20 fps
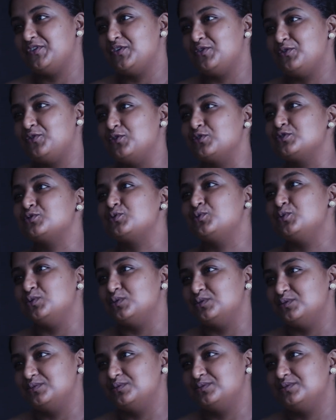for
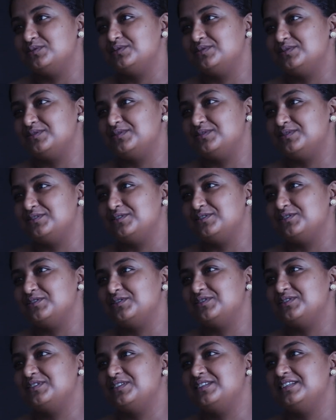school. So they sort
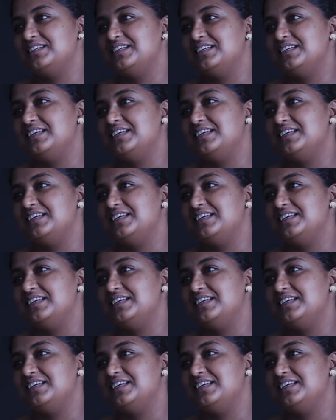of throw